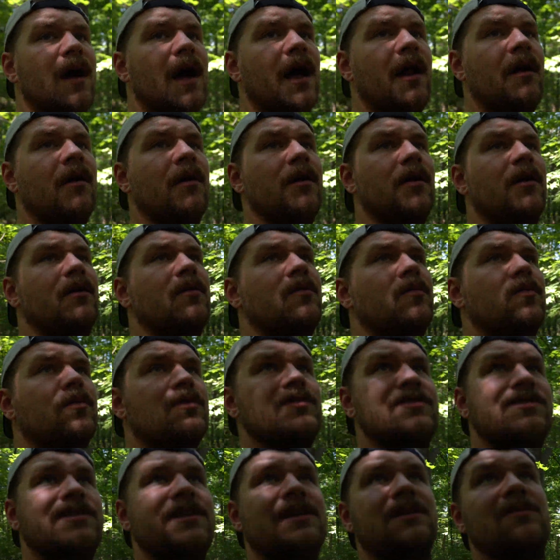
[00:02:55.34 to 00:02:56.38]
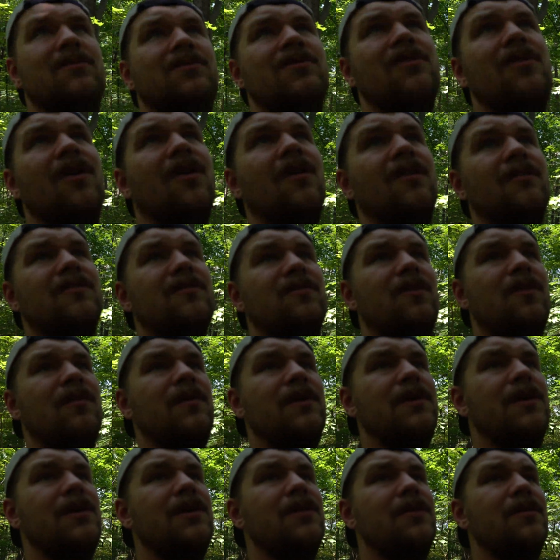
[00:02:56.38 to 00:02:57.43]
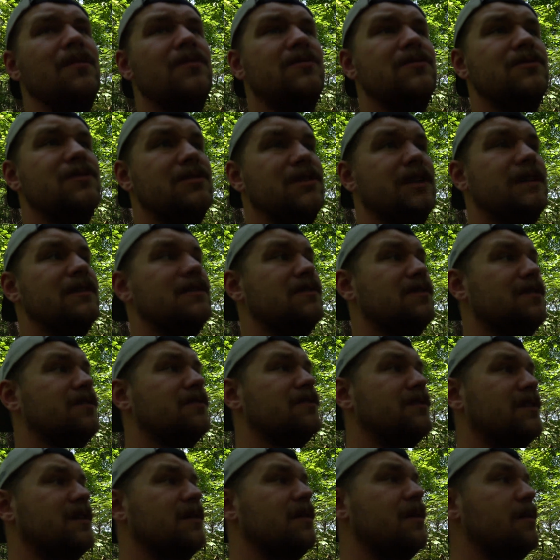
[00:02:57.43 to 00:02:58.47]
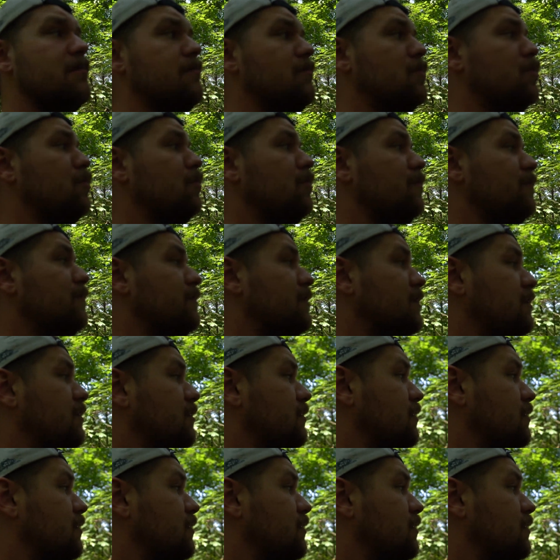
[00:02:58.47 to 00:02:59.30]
I don't know, we'll see. Regardless of what we do, chances are it's gonna get moved